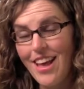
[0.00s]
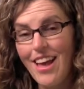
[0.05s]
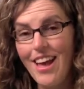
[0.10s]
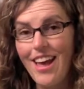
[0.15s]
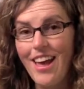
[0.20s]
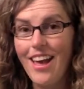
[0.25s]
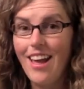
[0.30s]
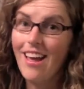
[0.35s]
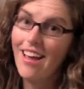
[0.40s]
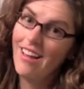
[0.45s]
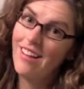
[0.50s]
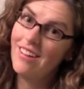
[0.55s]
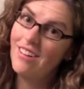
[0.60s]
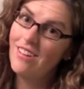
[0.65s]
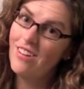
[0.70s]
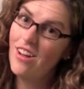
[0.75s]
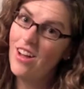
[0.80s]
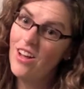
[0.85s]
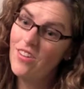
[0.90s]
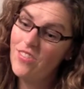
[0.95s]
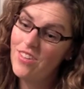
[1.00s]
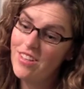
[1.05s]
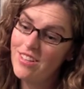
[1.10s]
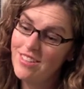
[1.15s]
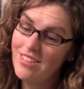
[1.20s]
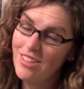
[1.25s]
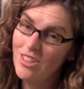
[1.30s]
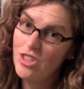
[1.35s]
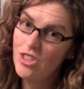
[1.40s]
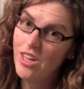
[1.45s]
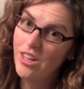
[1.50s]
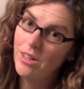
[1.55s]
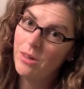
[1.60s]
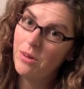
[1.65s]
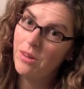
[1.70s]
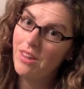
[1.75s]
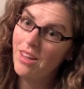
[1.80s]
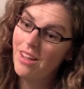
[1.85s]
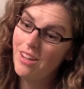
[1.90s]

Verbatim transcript: and obviously share it with